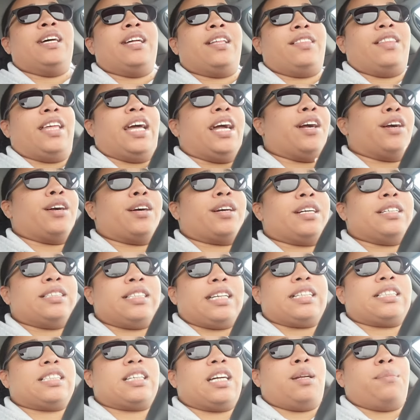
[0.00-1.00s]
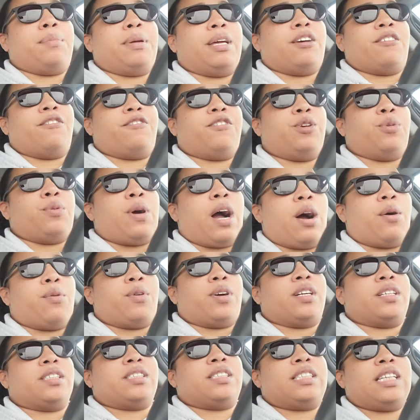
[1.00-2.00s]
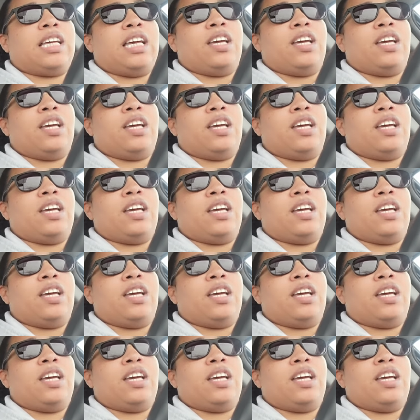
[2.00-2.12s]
there because that's going to be a few hours.